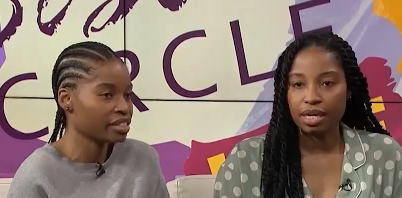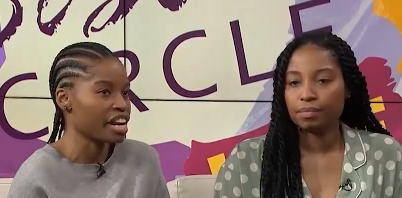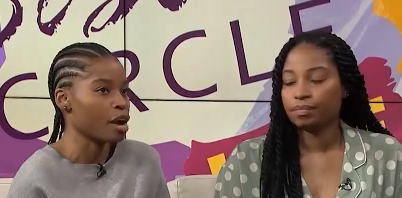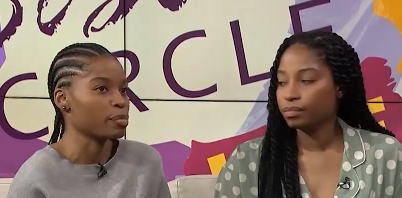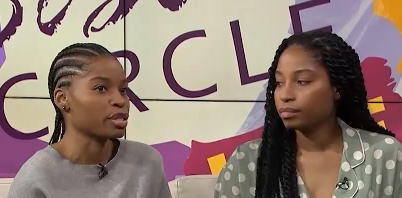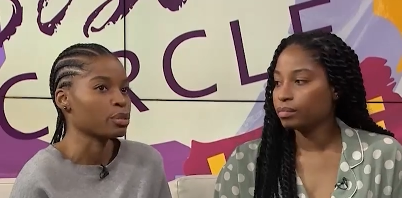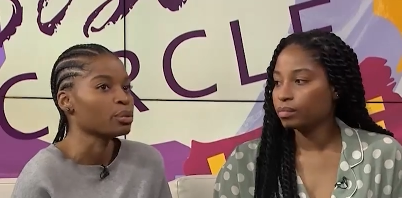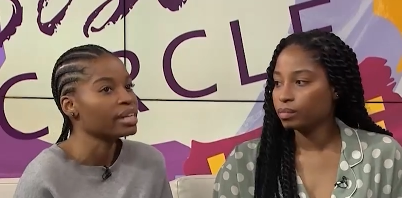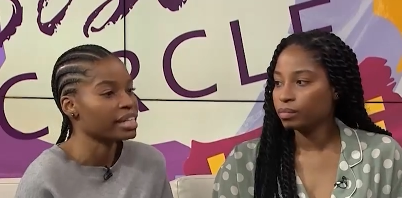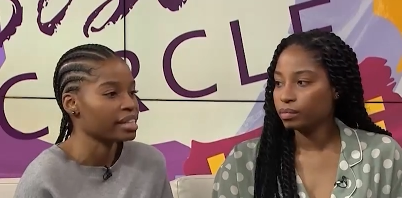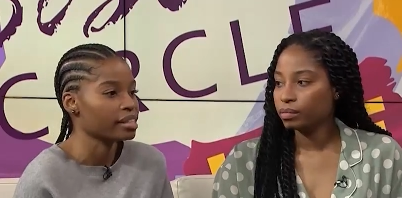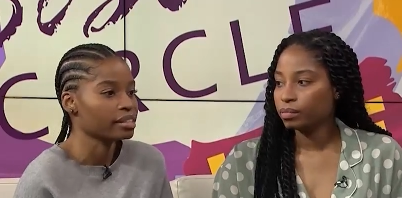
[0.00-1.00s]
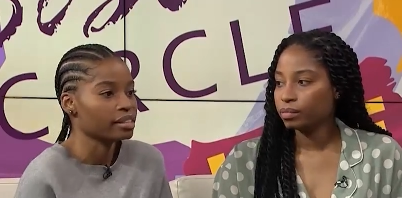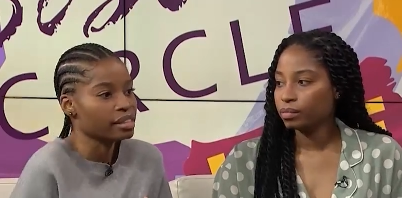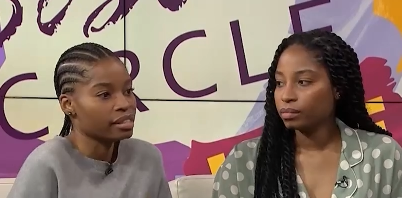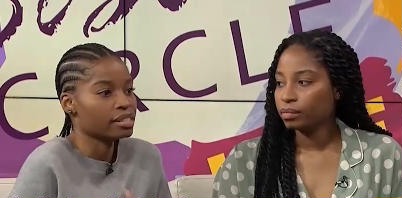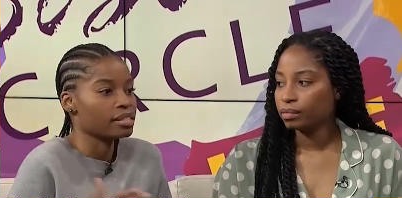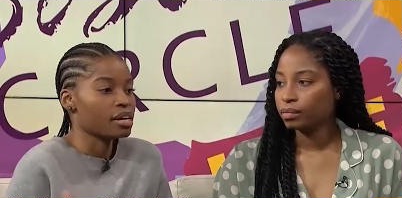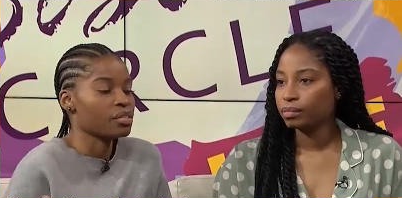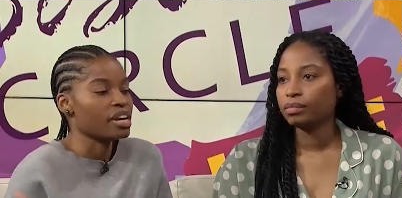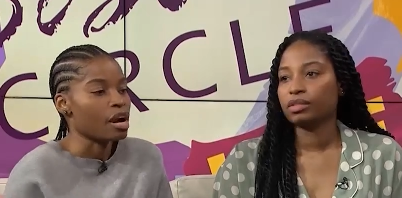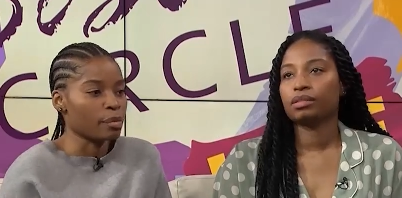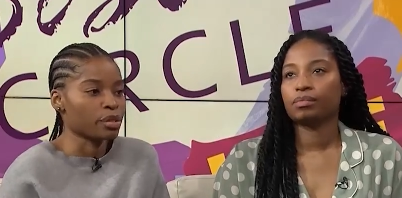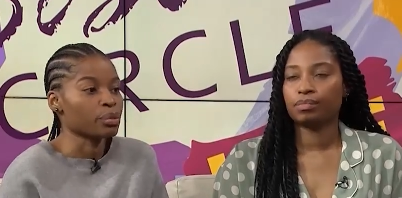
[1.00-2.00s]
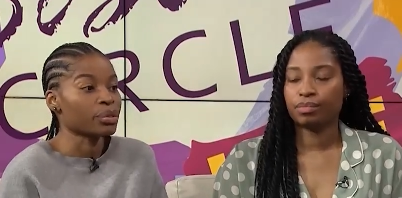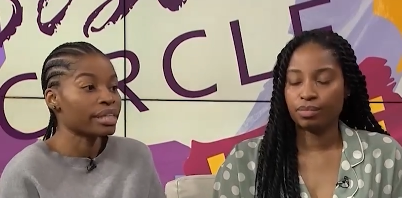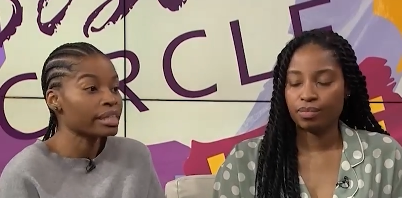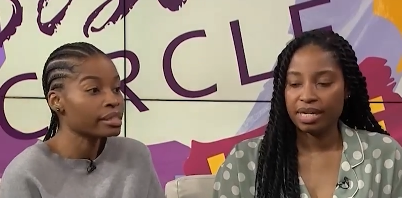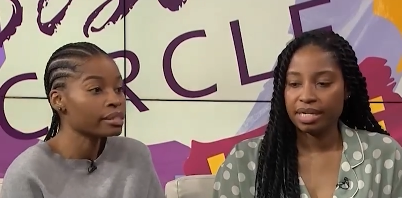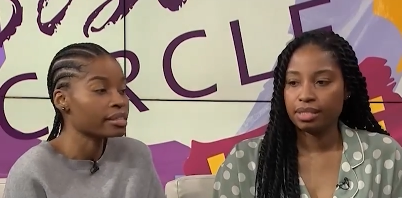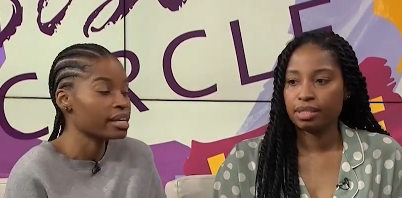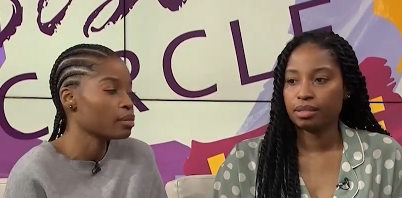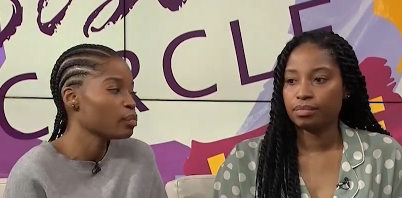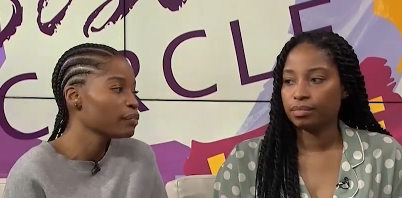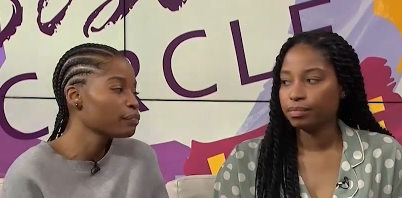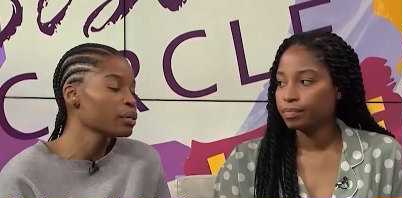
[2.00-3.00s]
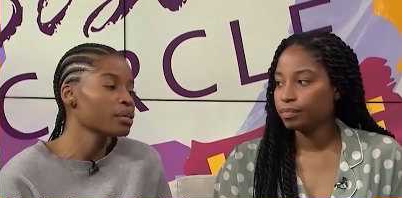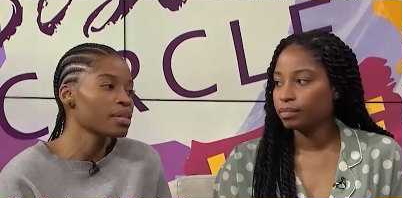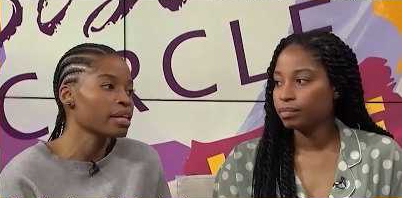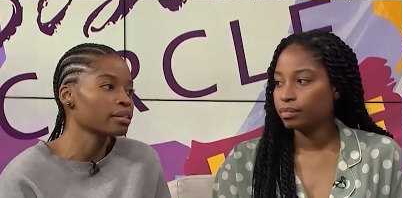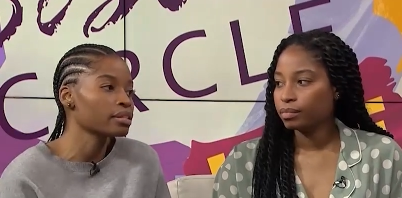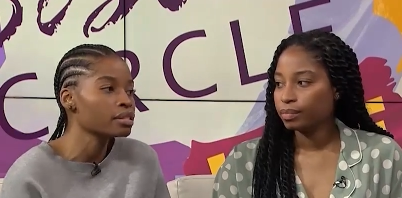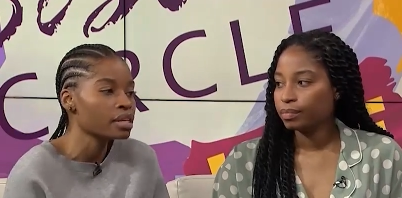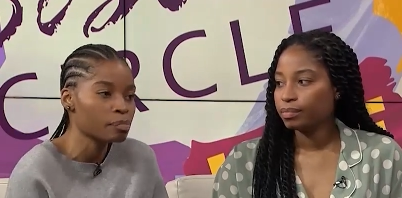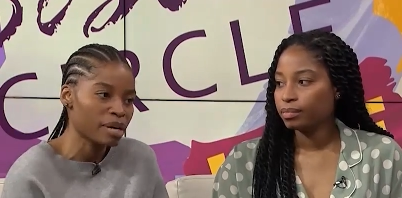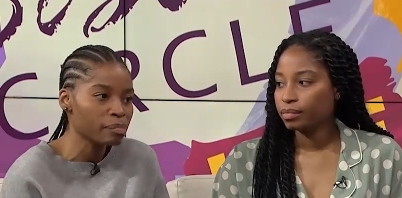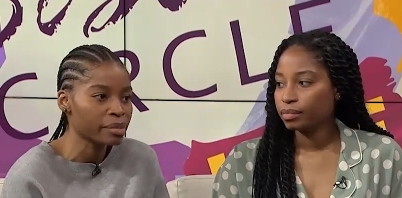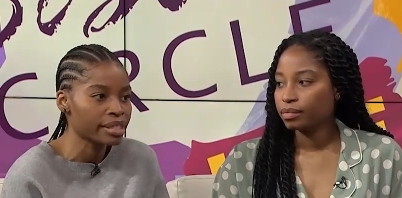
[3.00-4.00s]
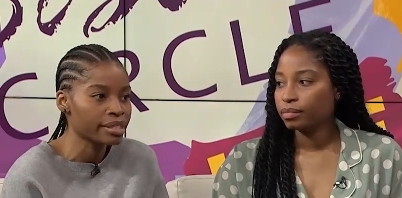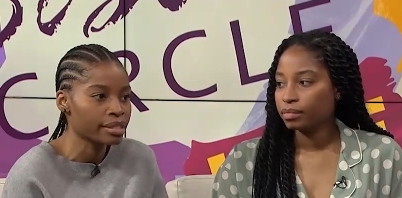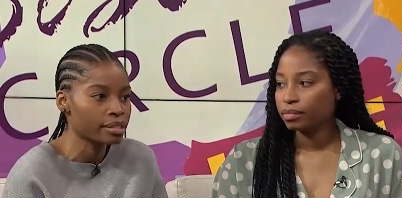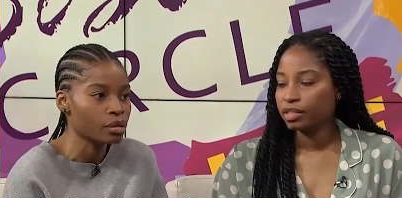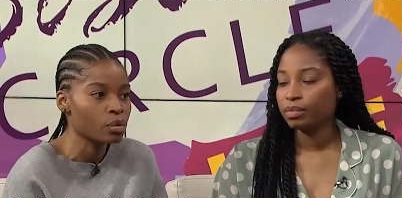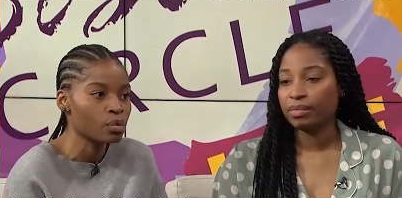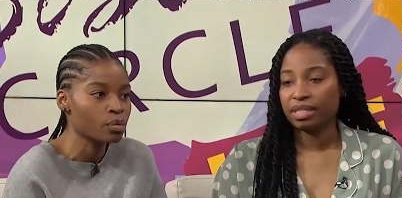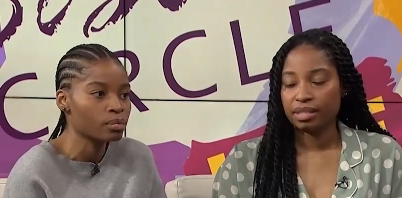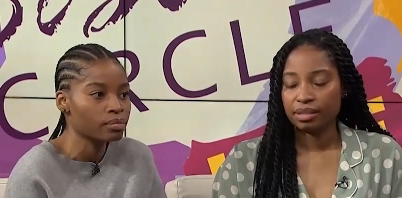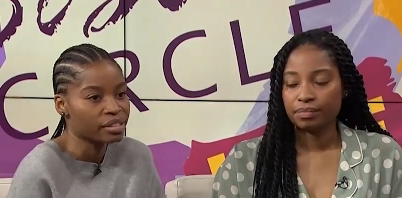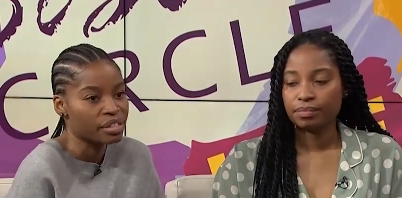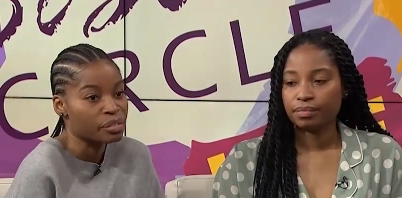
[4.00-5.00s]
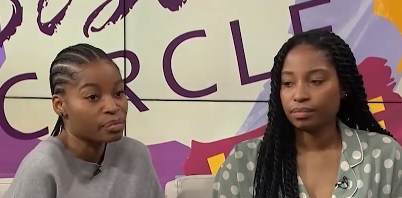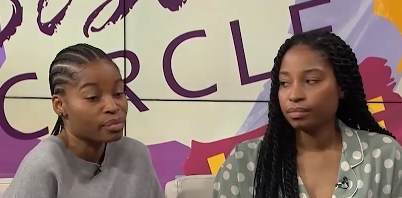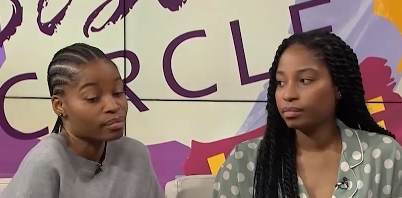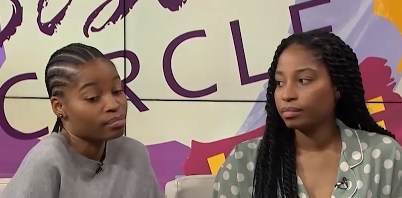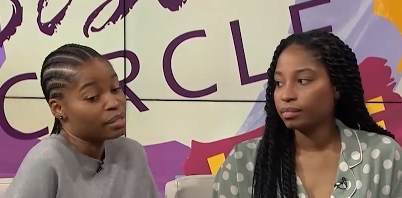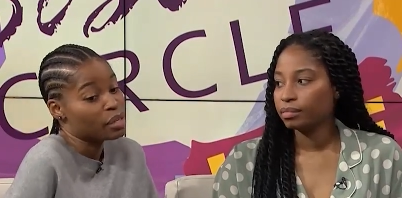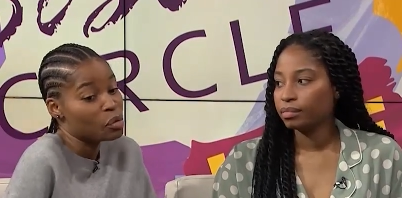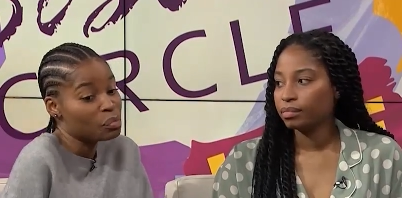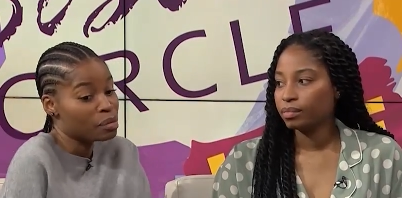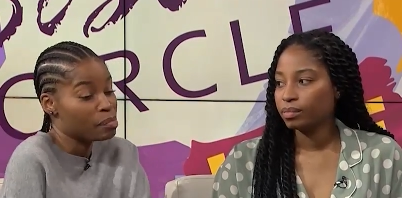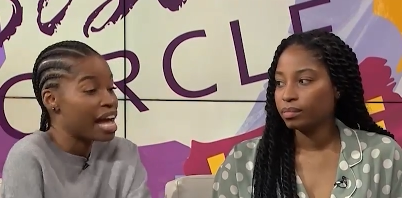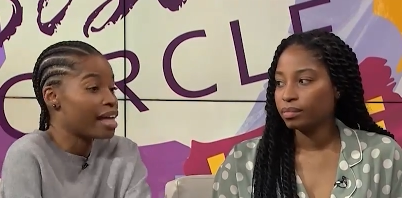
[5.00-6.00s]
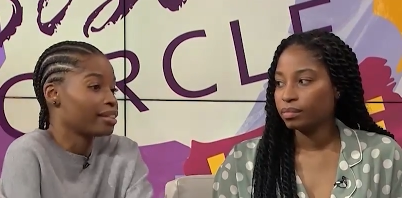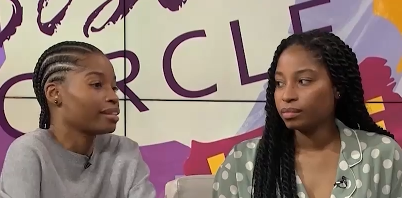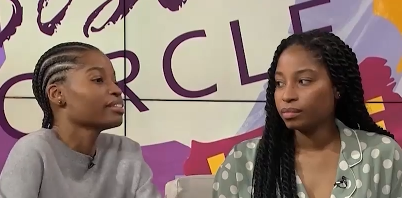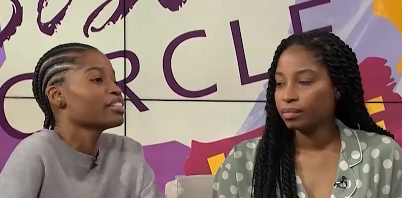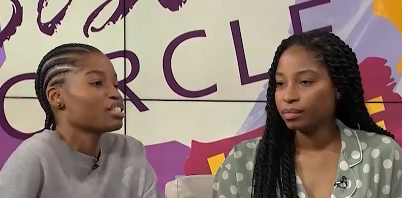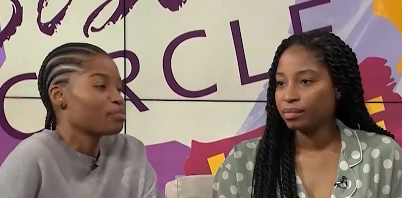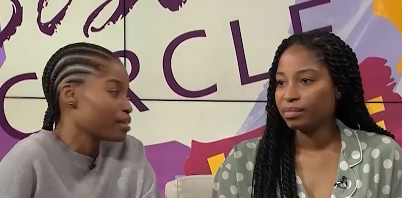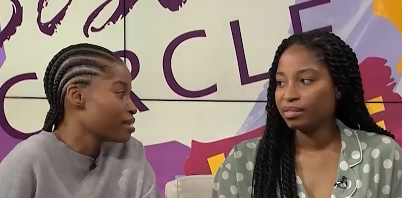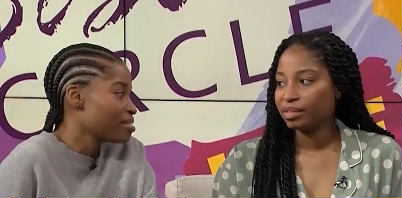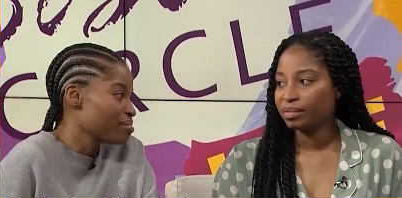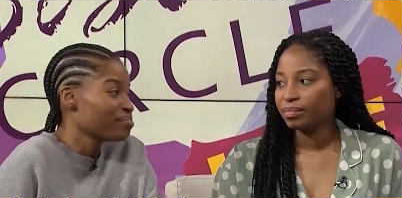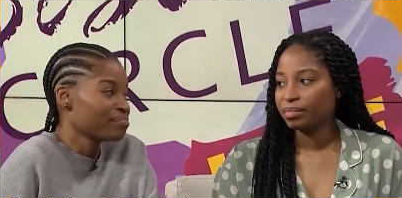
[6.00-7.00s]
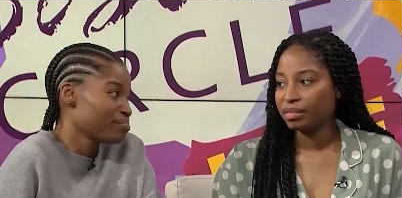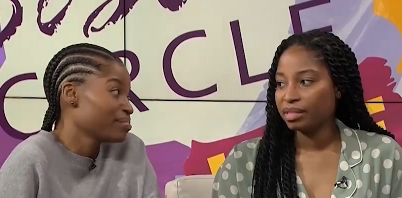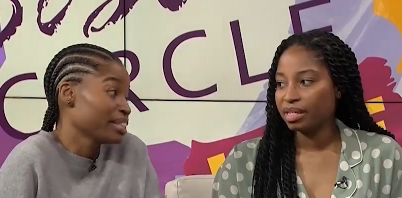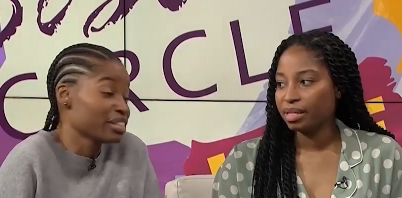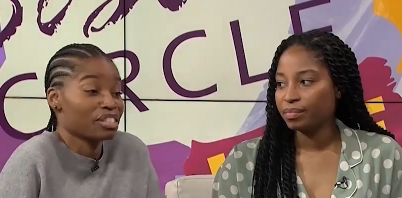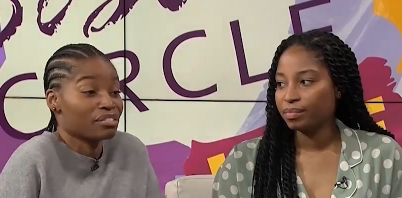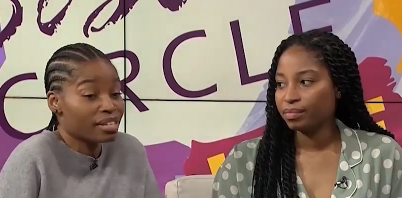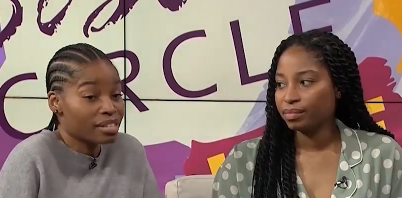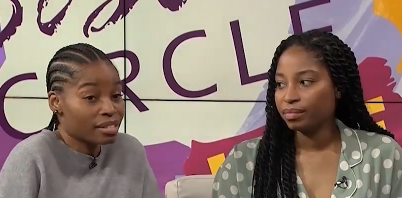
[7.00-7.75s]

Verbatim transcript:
Speaker 1: yeah. each opportunity, it leads to other opportunities, right. and we feel that this is our purpose. So right. you know, we hope the path clears for yeah. clears for